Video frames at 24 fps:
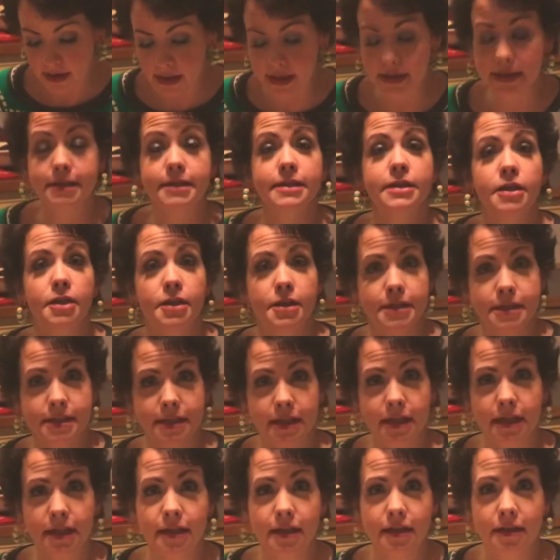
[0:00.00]
I
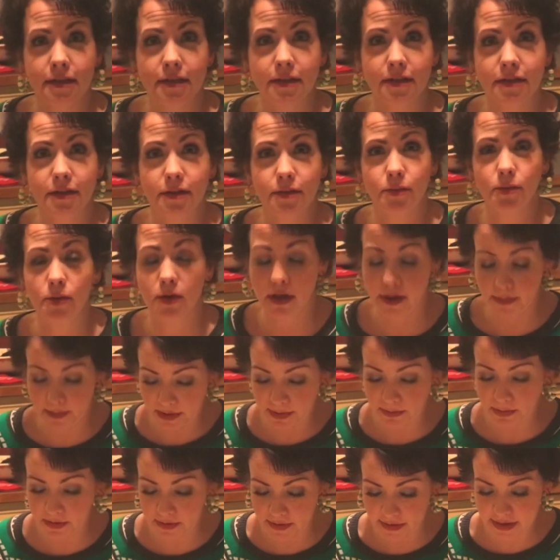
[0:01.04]
seriously would not be
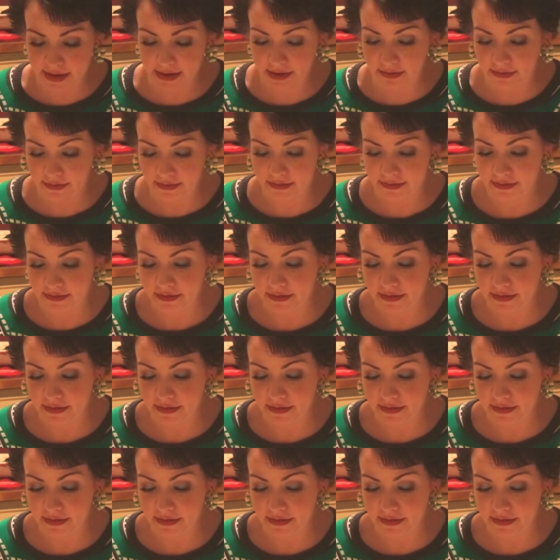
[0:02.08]
able to tell